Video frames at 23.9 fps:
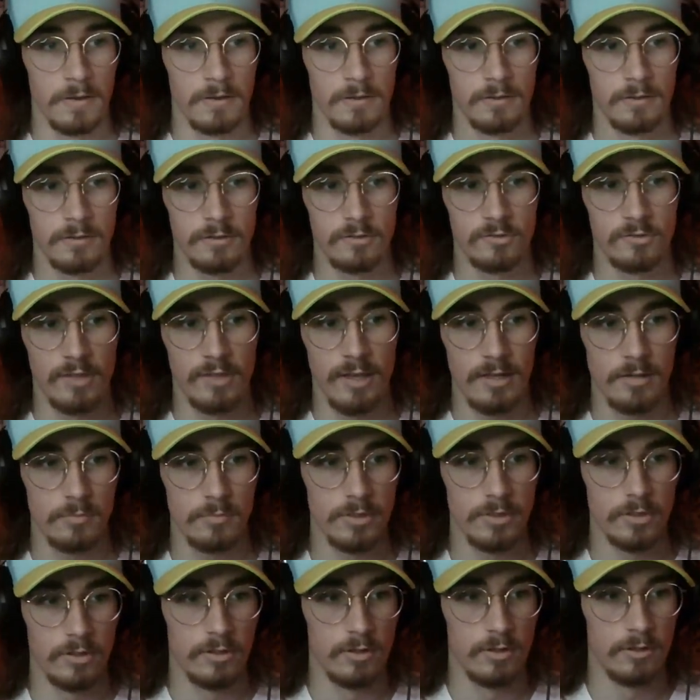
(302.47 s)
Because that'll be
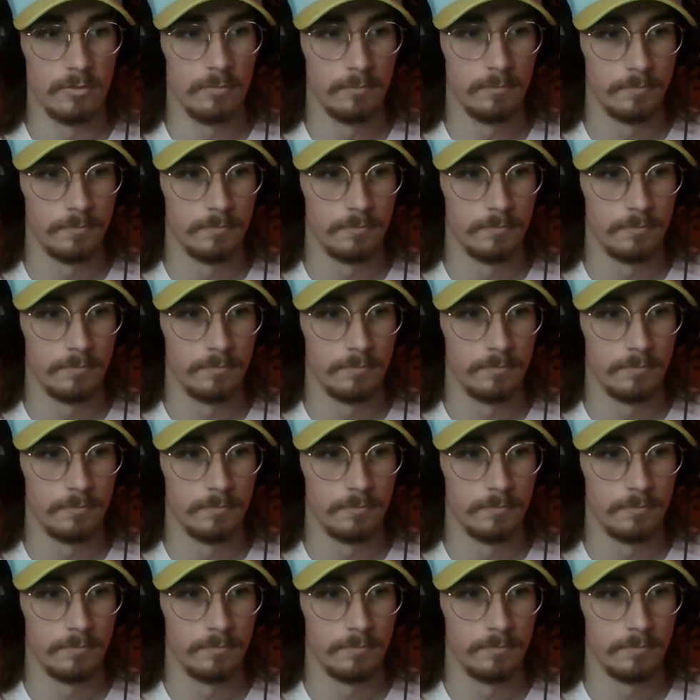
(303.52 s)
good.